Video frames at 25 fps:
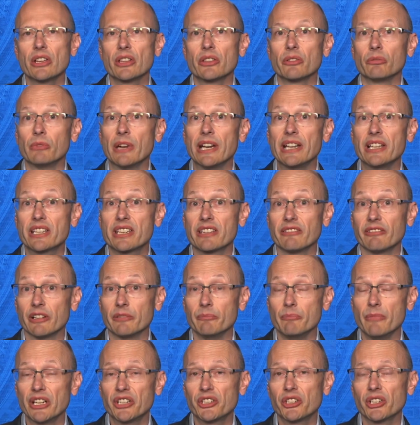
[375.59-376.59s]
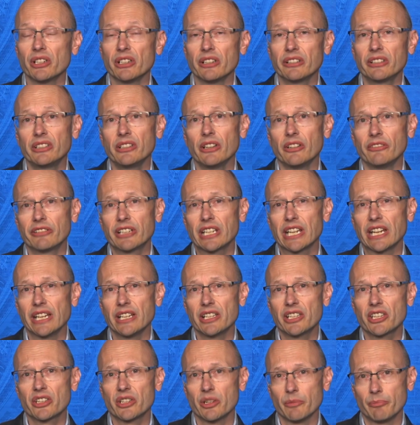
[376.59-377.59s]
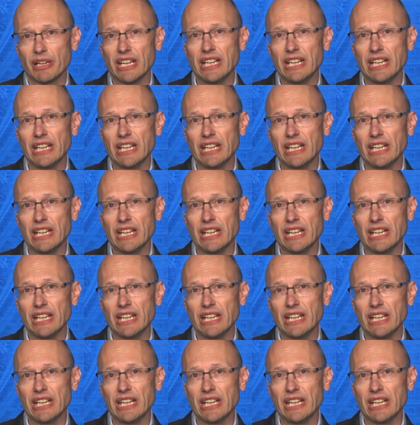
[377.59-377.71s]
the rates of admission of kids to